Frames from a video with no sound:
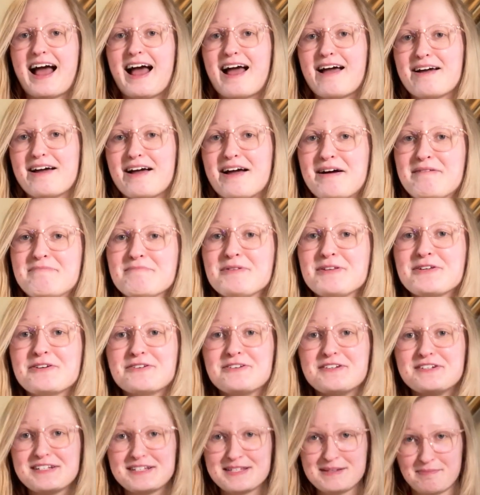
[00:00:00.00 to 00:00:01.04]
I'm only going
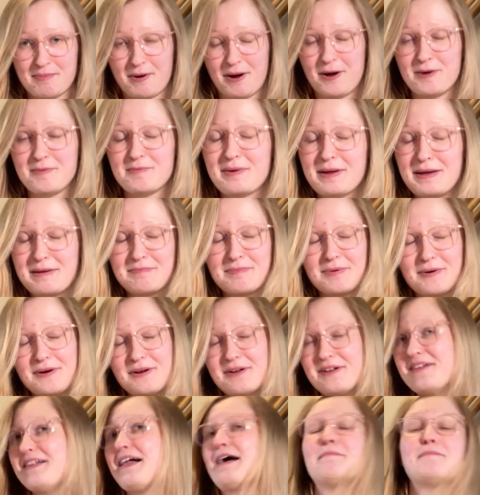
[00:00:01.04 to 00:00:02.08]
to disappoint
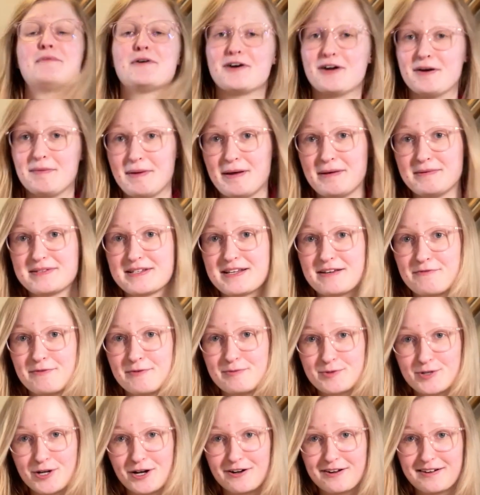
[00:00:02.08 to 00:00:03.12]
people. I'm not going to be able to give up
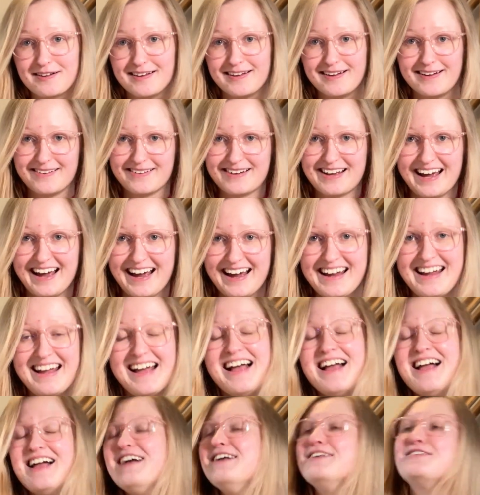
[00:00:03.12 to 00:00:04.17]
chocolate, okay?
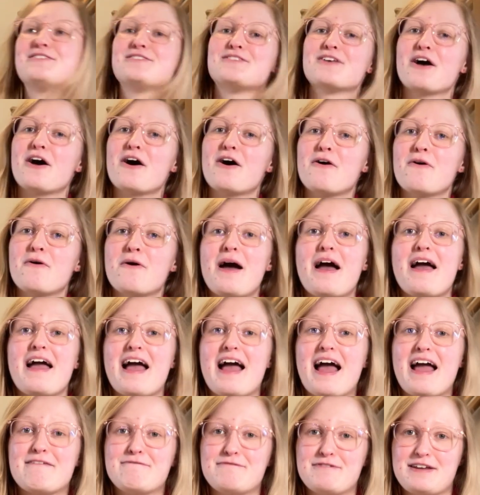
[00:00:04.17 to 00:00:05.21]
So
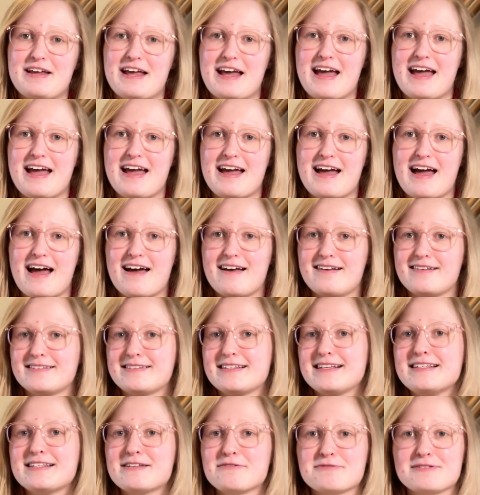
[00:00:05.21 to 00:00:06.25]
every year,
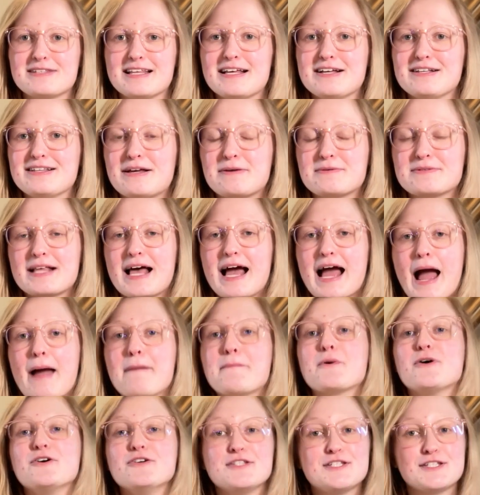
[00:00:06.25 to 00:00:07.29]
since I was little, I was like, I'm
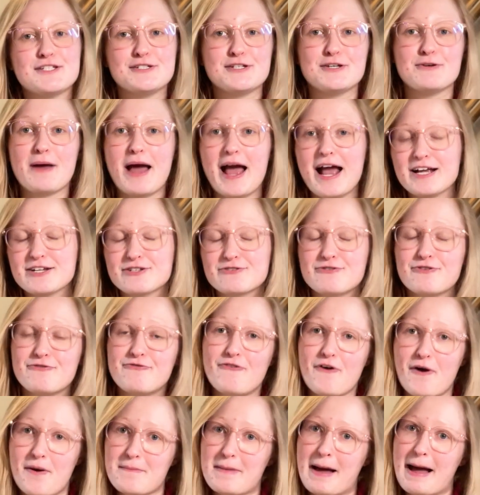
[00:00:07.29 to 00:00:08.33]
going to do extra
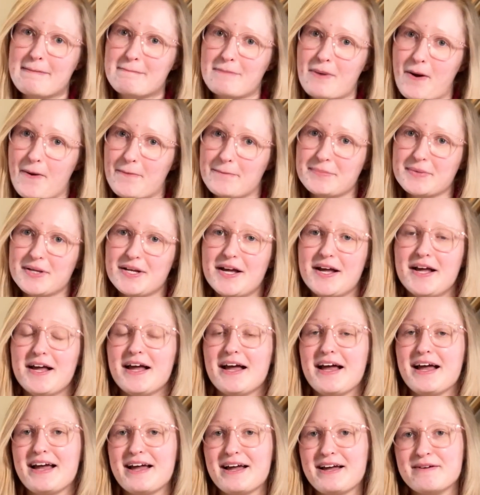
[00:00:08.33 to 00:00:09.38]
for my mum,
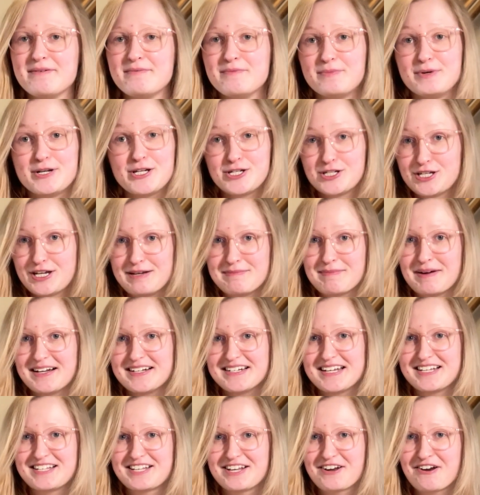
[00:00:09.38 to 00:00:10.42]
which she might
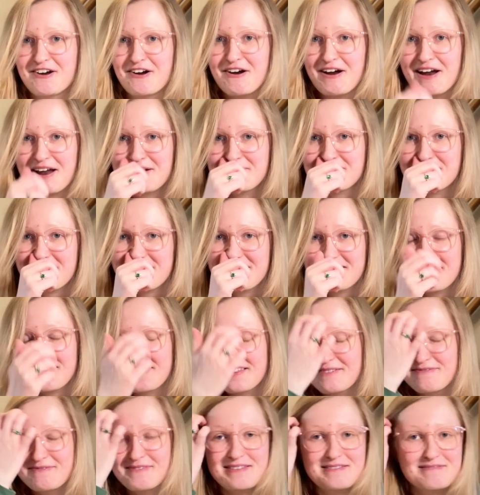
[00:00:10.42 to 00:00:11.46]
disagree
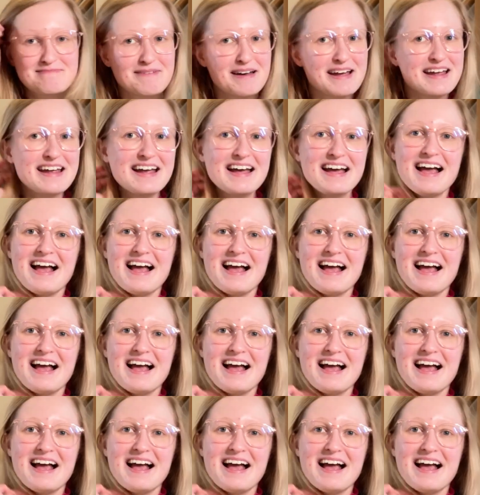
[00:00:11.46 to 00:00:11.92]
with me.